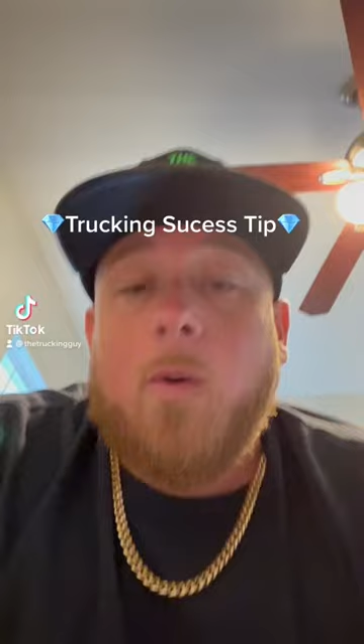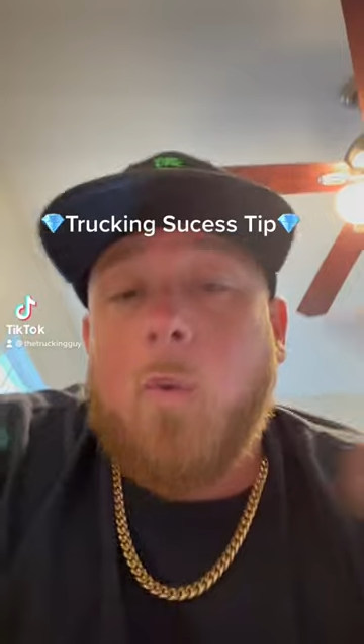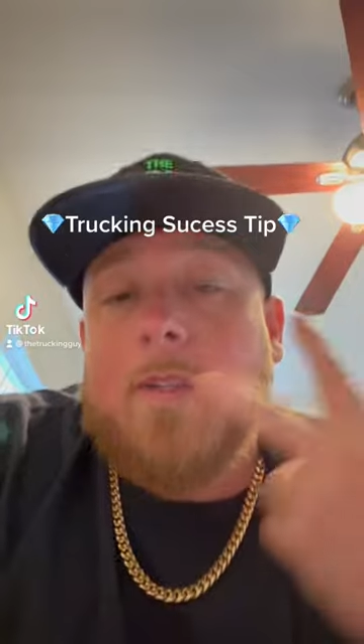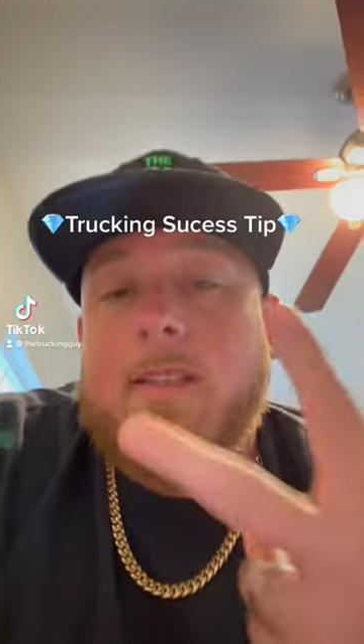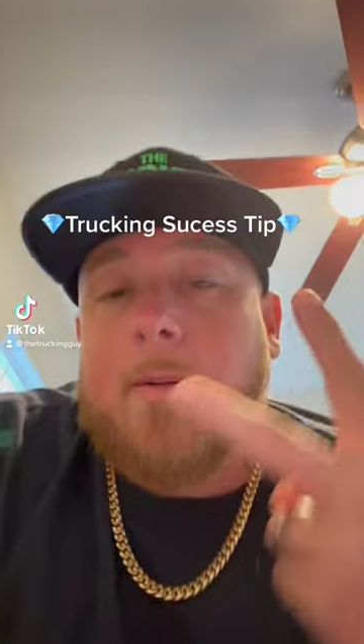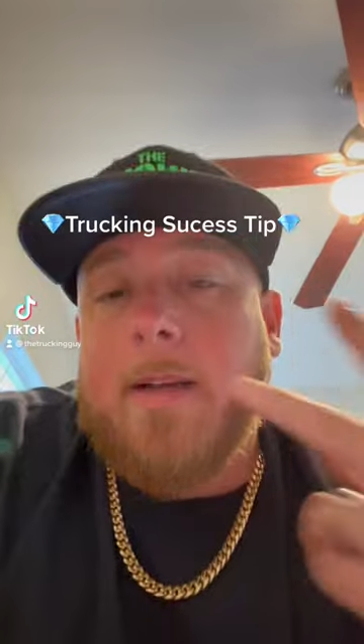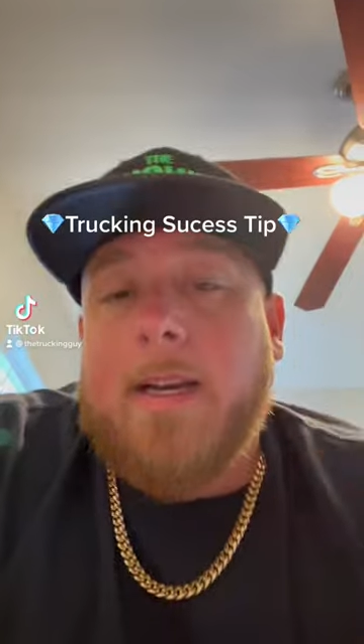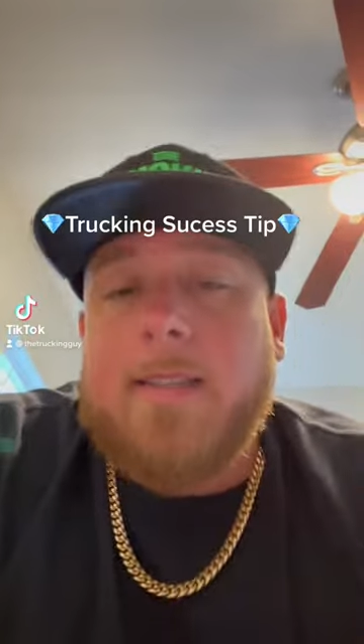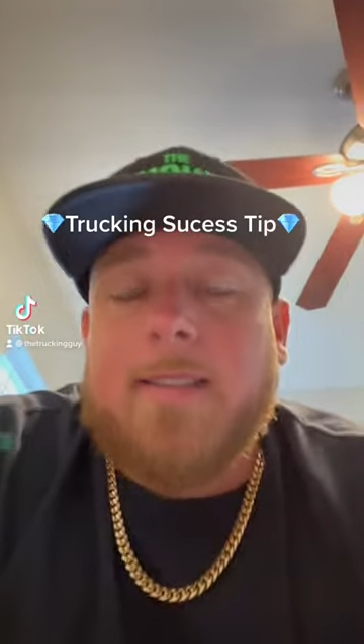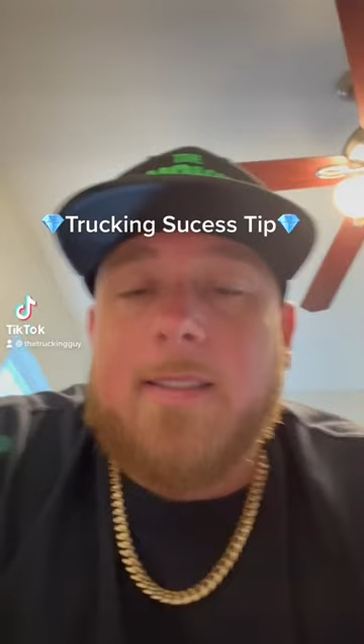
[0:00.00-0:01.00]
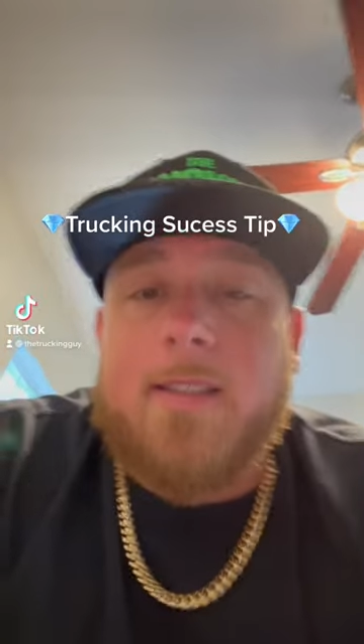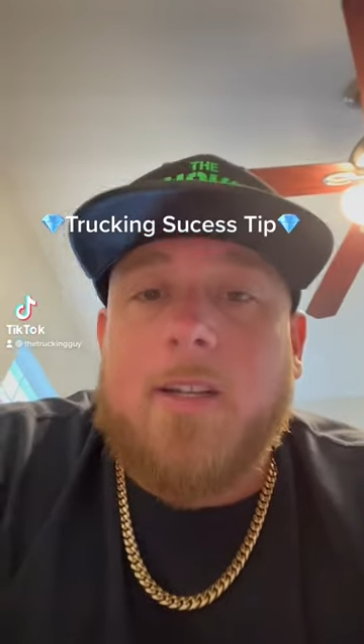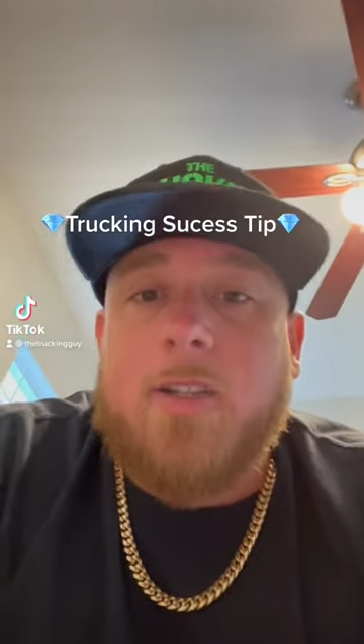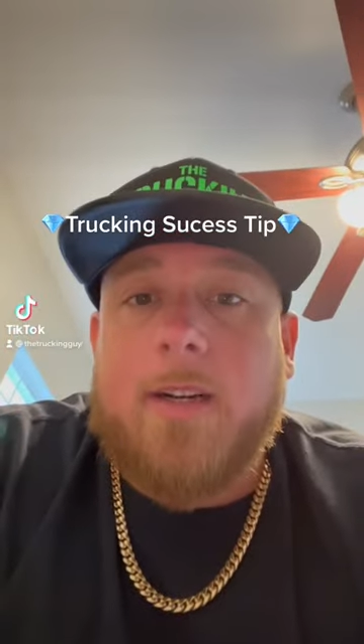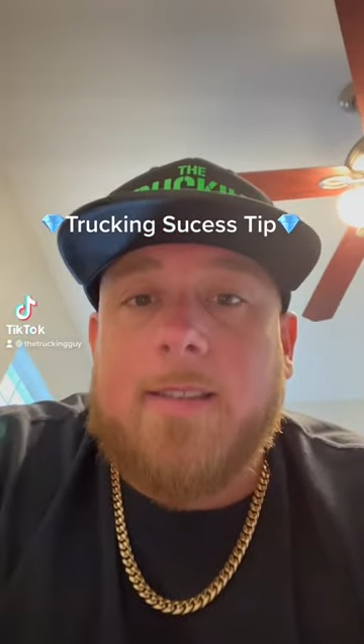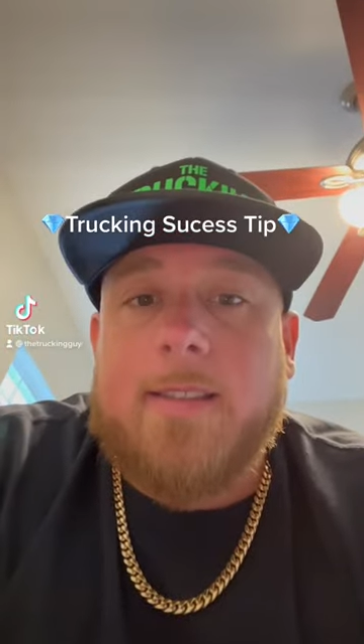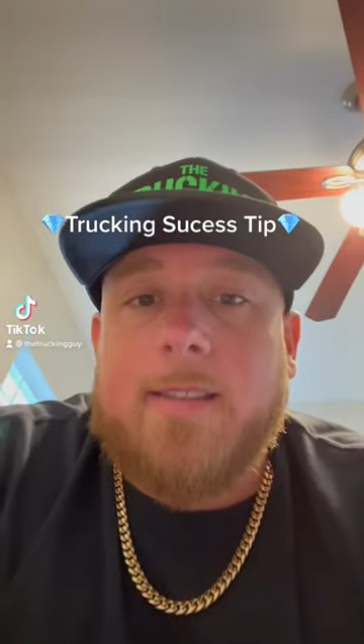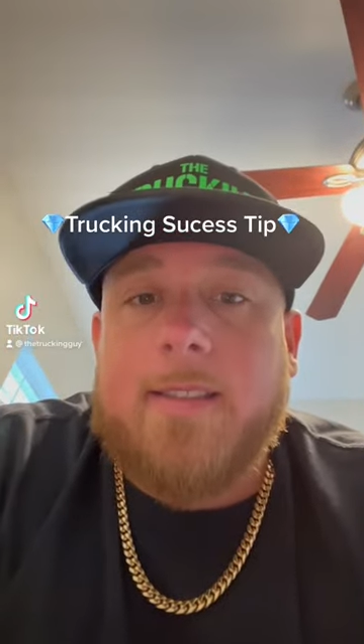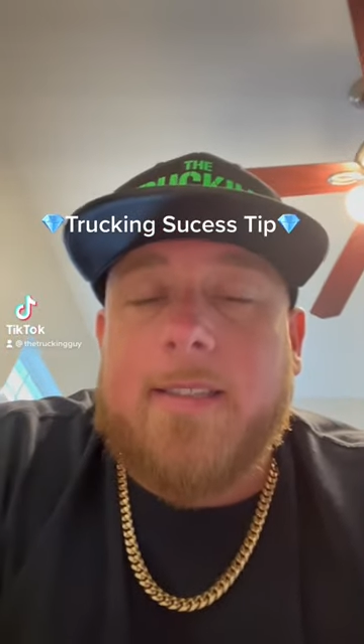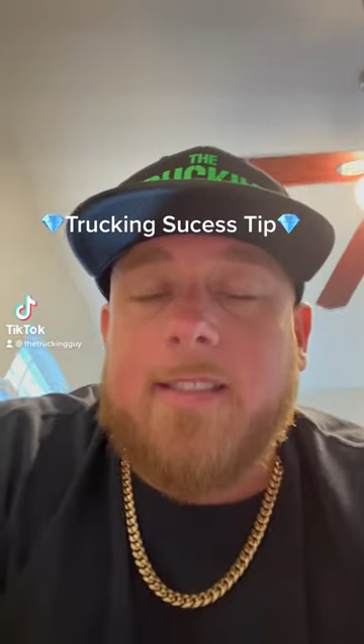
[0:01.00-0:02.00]
What's up, guys? It's another trucking
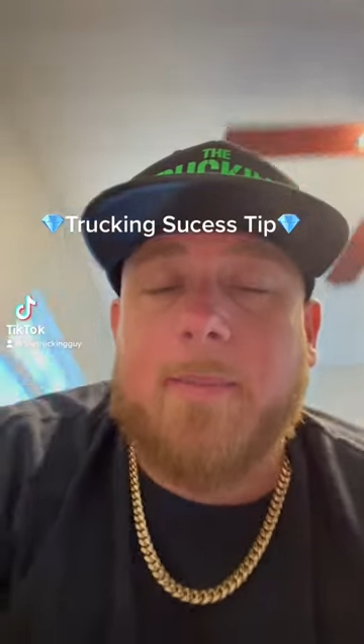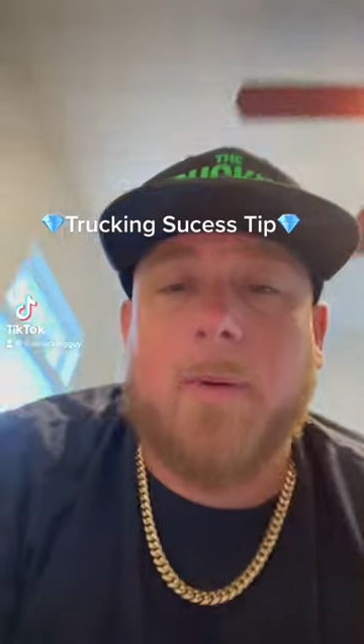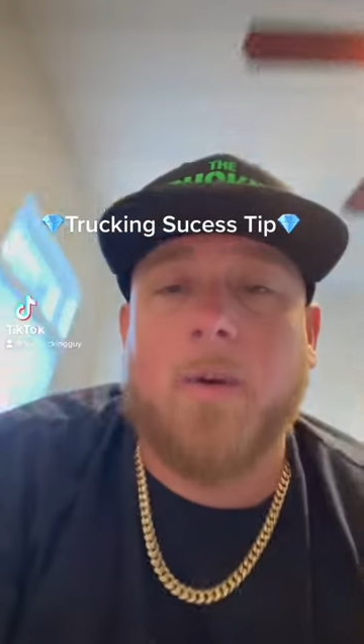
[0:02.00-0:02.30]
success tip.